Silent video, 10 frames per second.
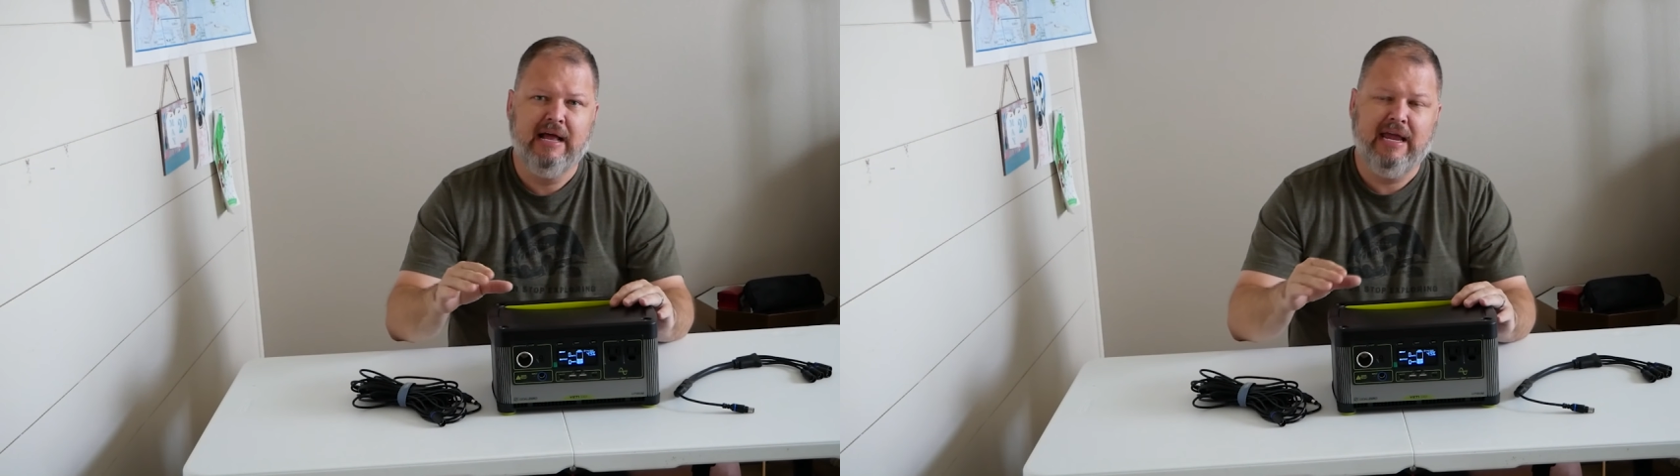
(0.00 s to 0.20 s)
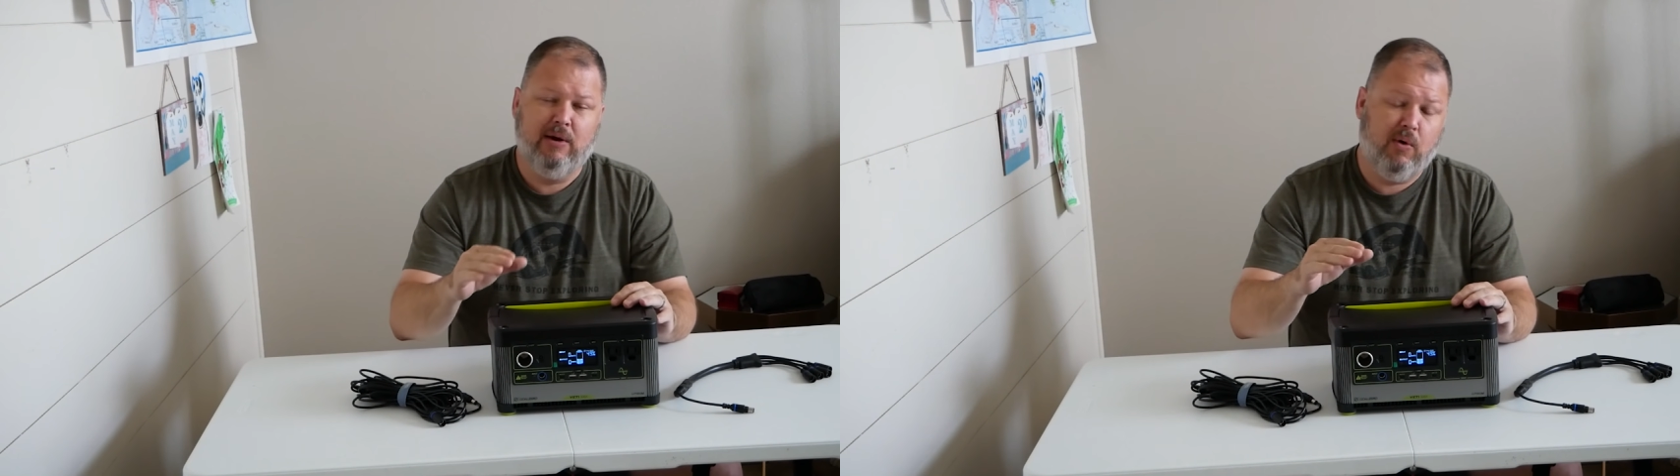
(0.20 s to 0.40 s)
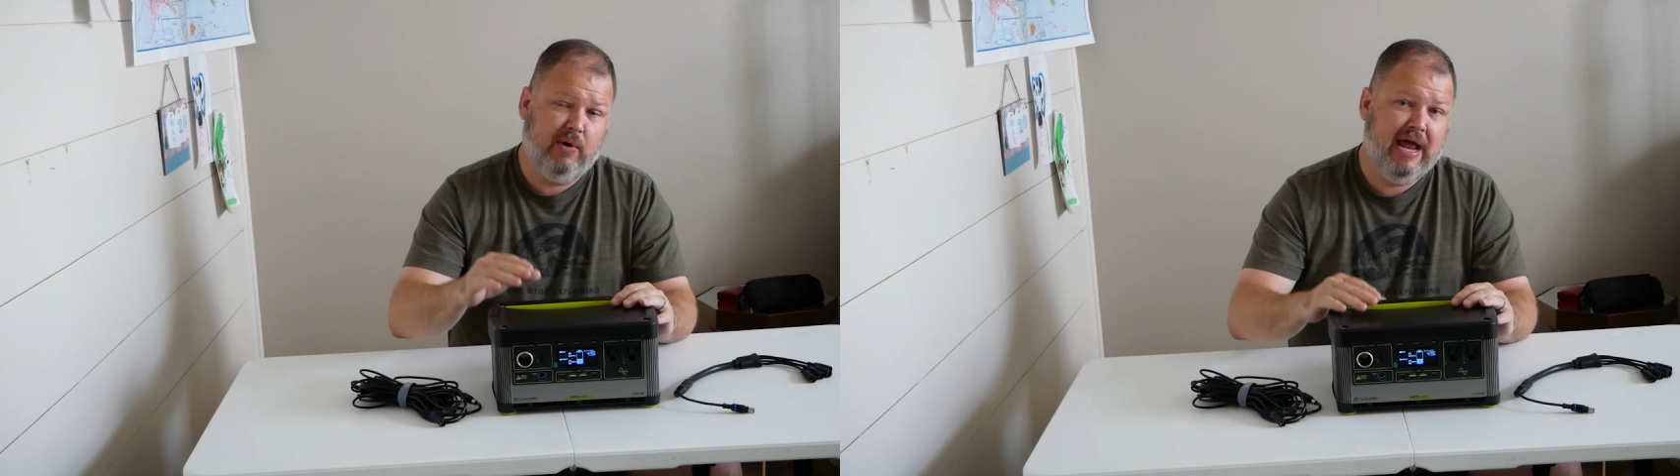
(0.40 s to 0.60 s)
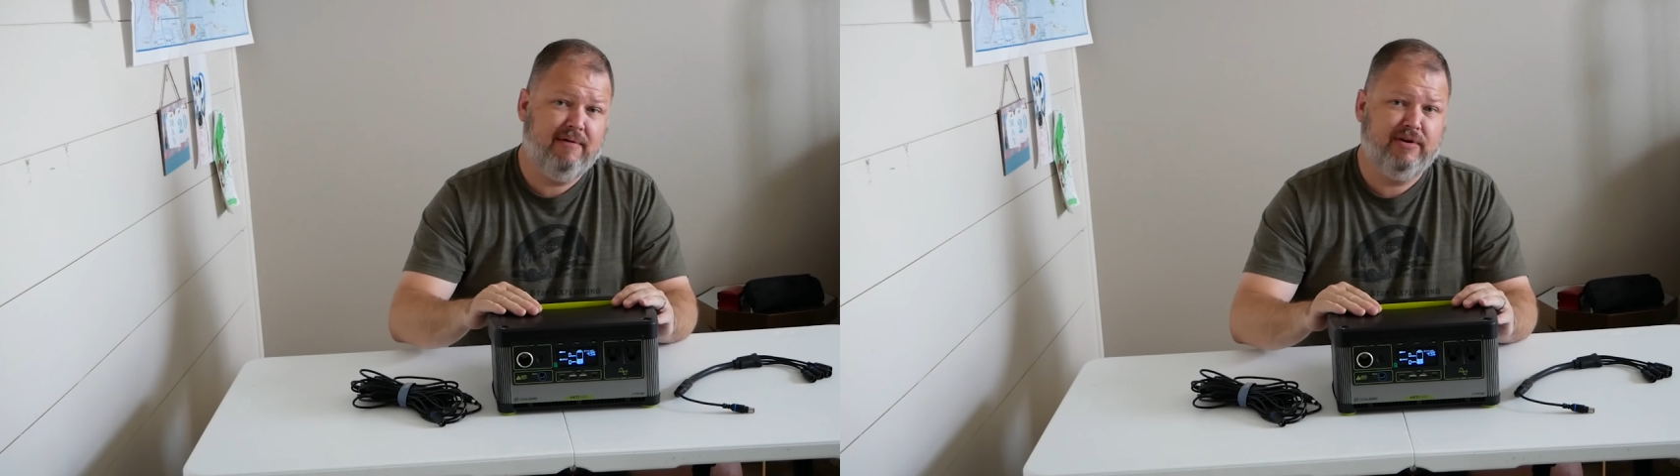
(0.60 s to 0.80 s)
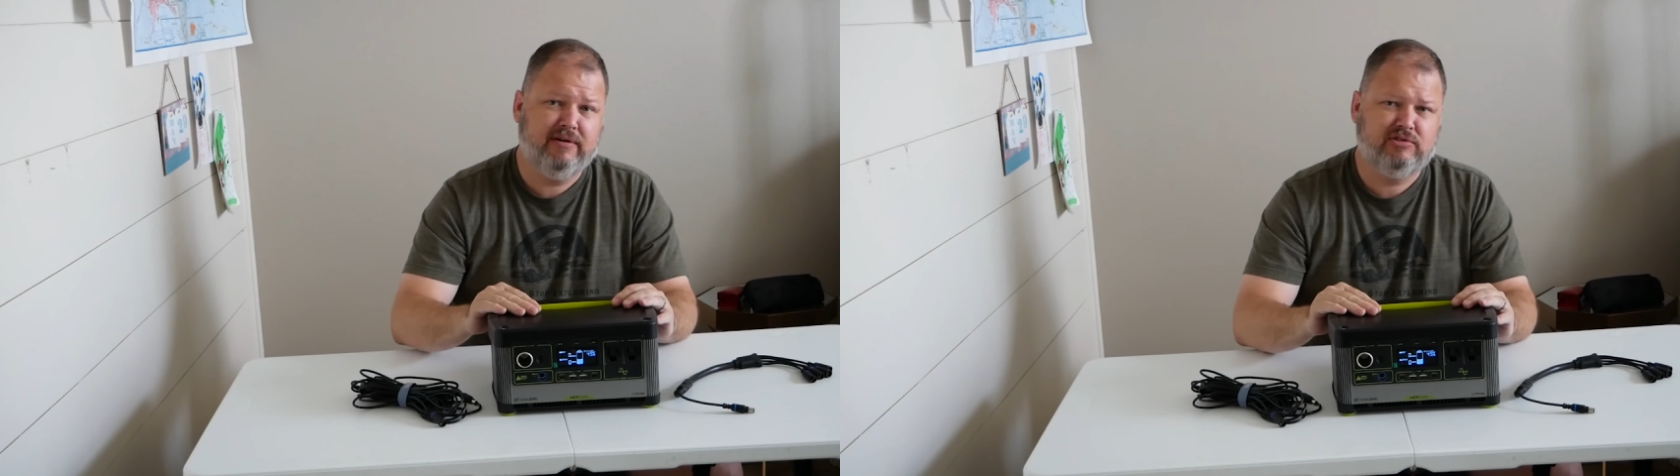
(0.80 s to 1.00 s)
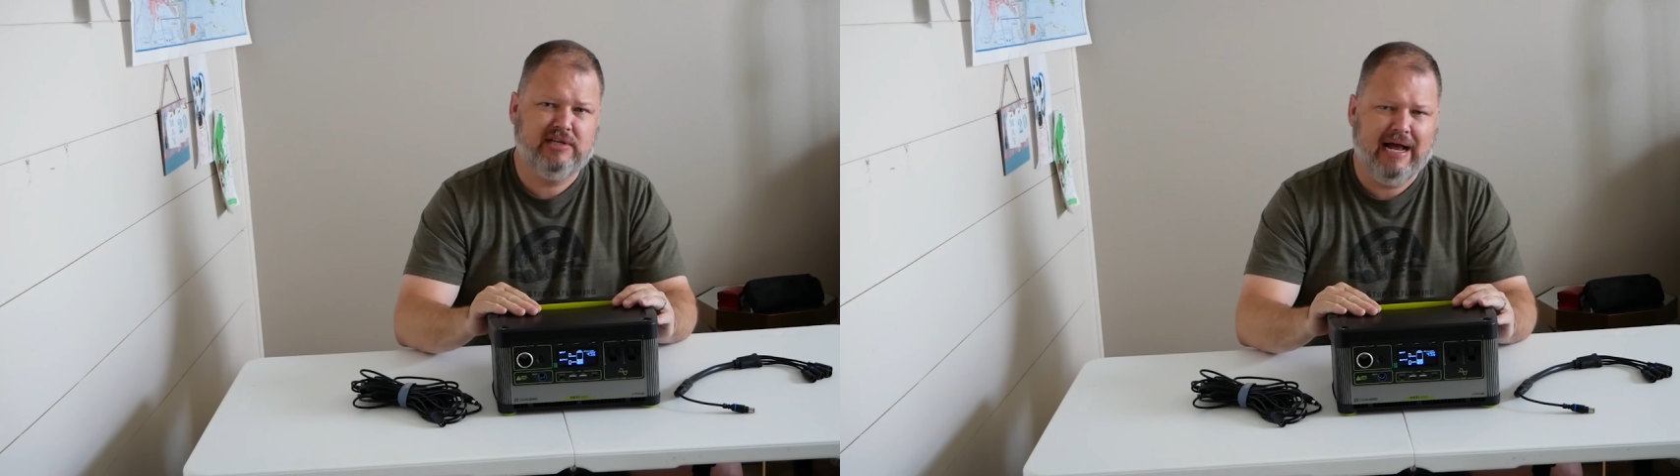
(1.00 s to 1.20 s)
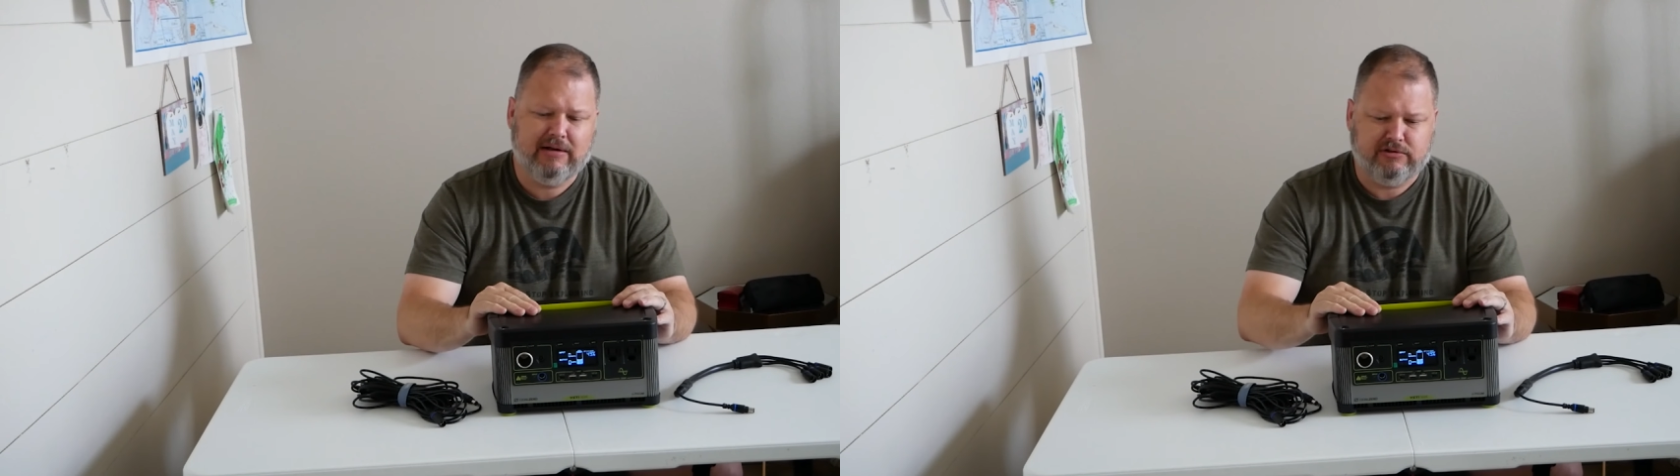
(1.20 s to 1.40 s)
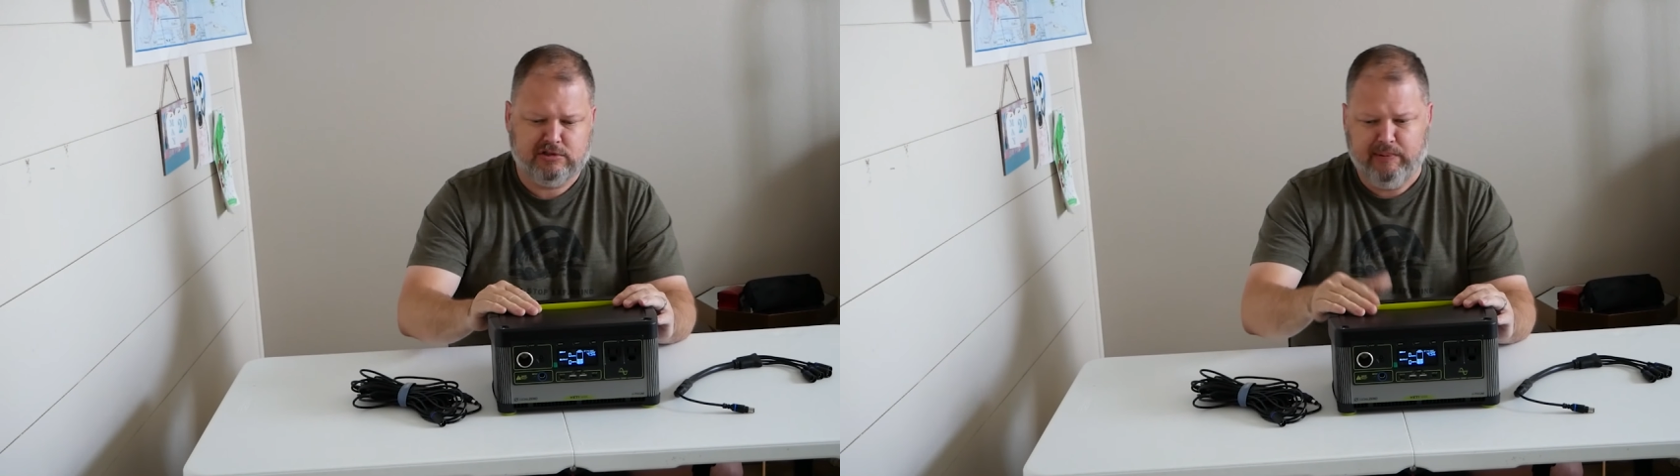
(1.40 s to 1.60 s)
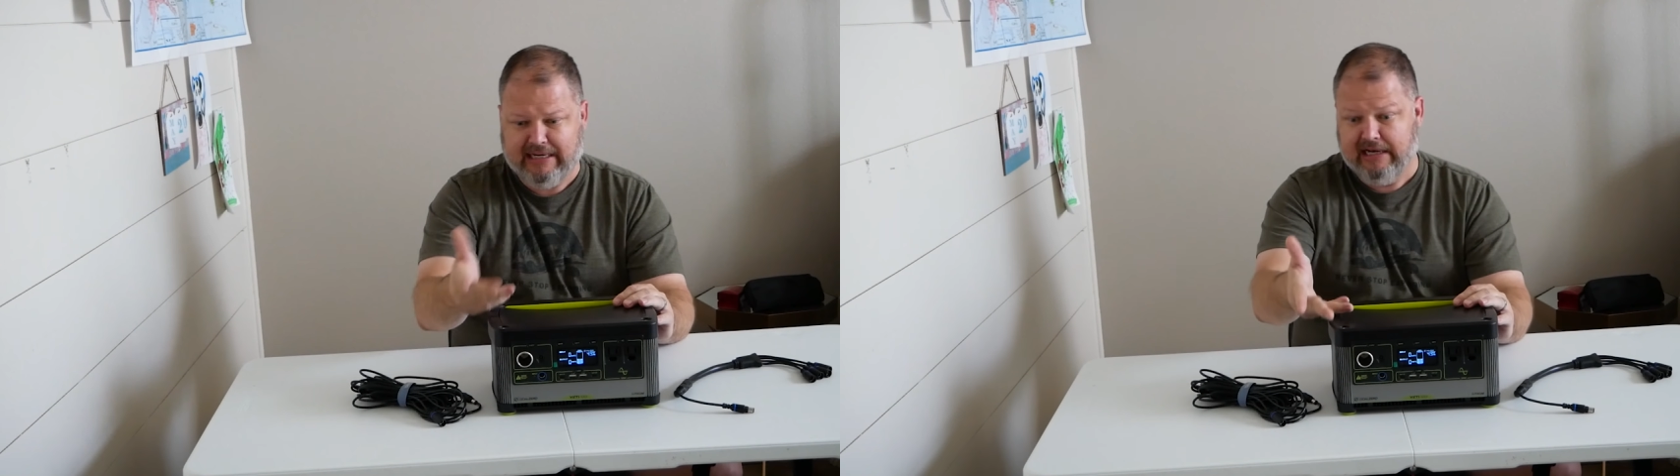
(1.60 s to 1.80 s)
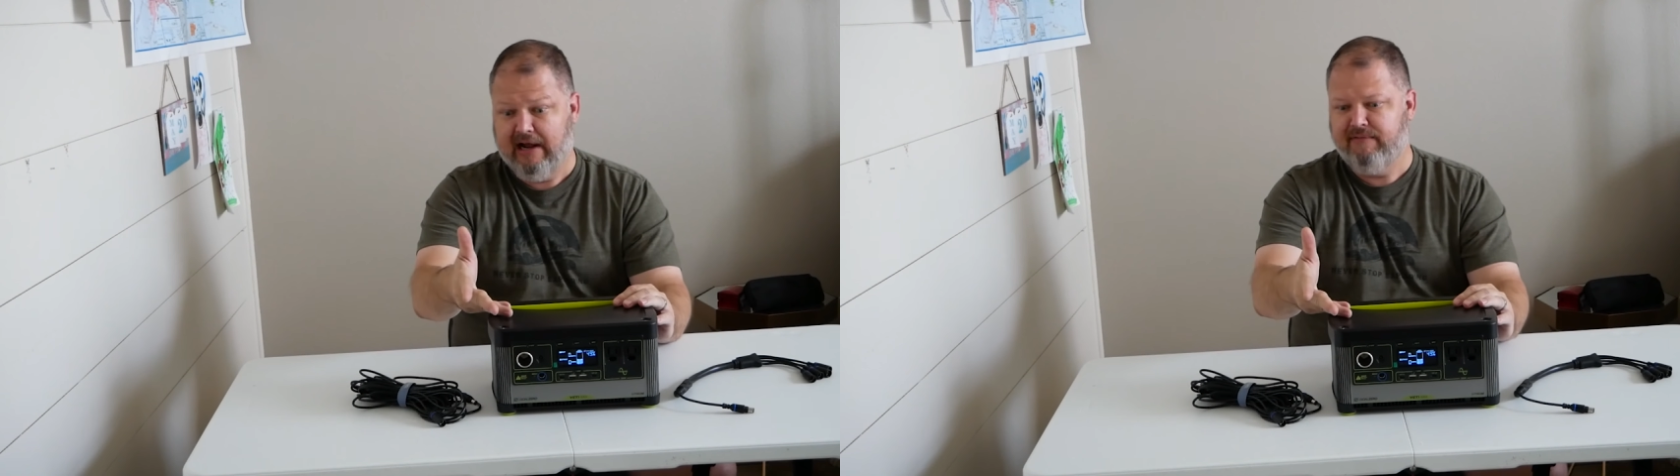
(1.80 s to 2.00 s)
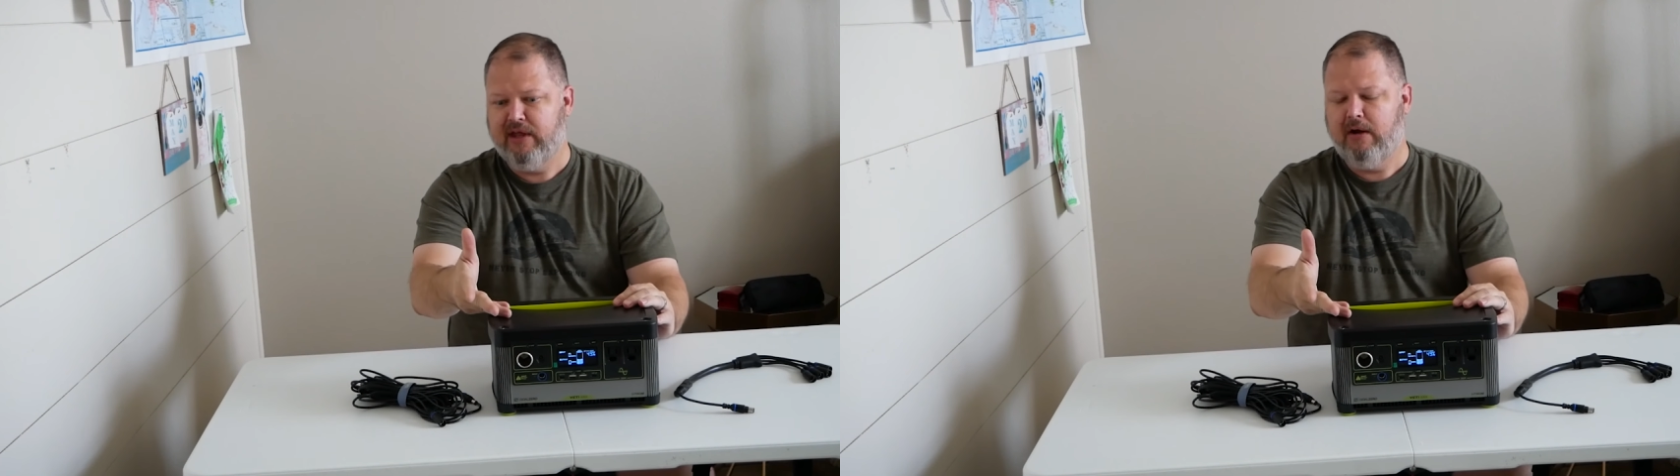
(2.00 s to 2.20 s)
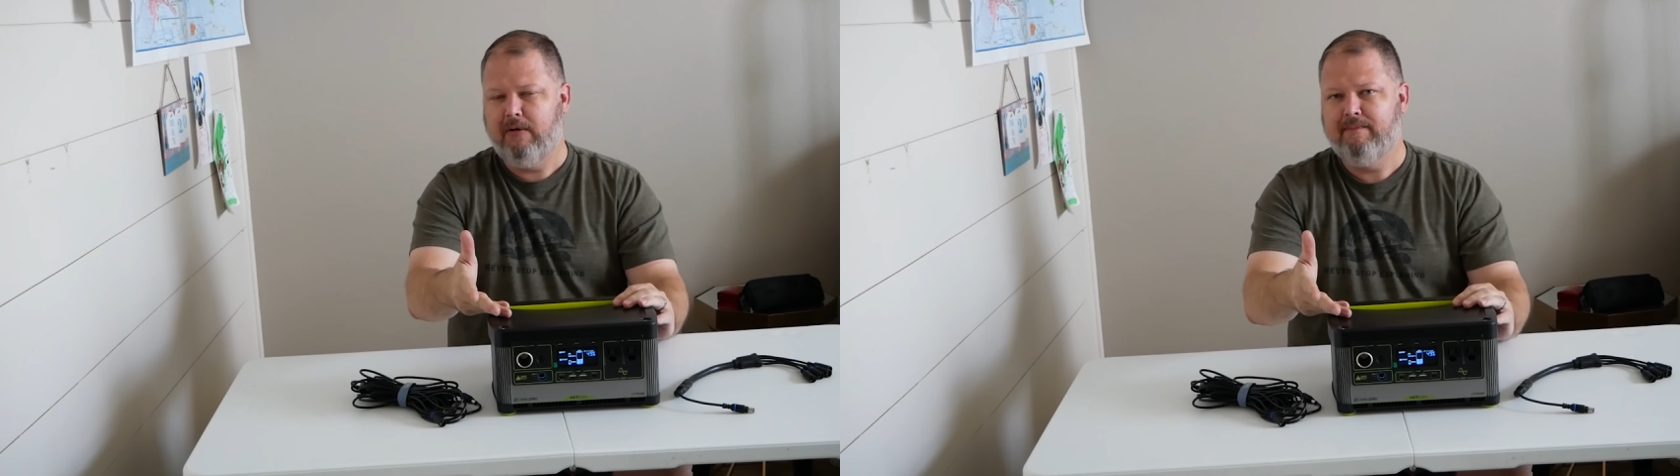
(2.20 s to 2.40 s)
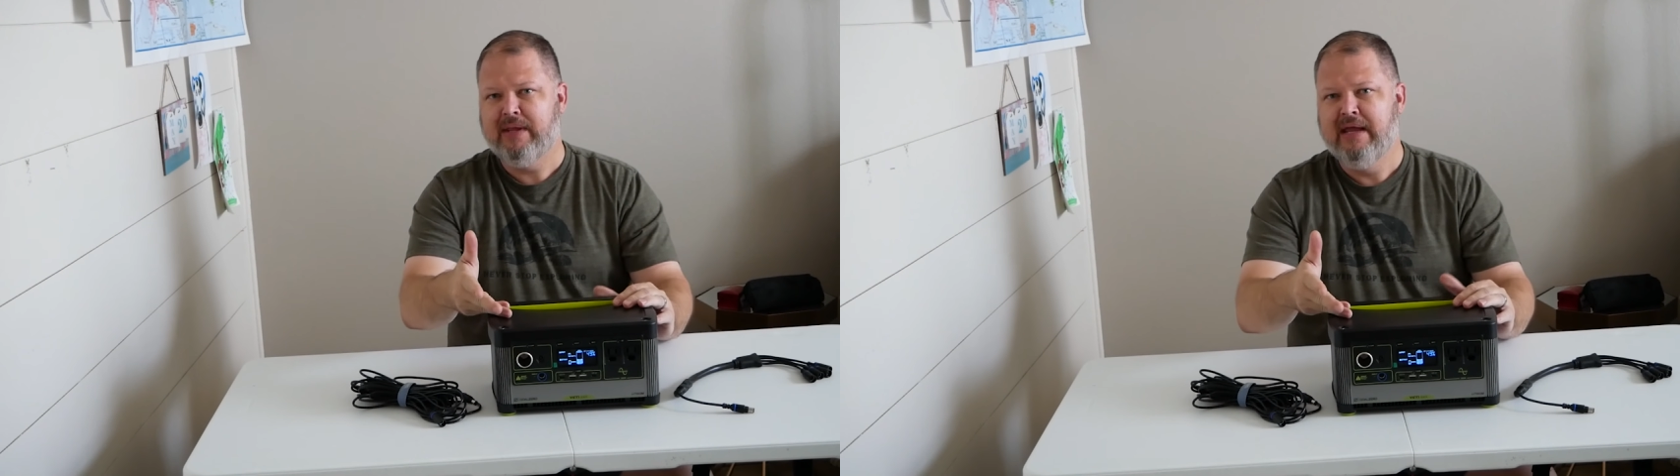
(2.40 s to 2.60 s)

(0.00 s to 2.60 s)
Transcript: it won't have enough cycles. Speaking of though,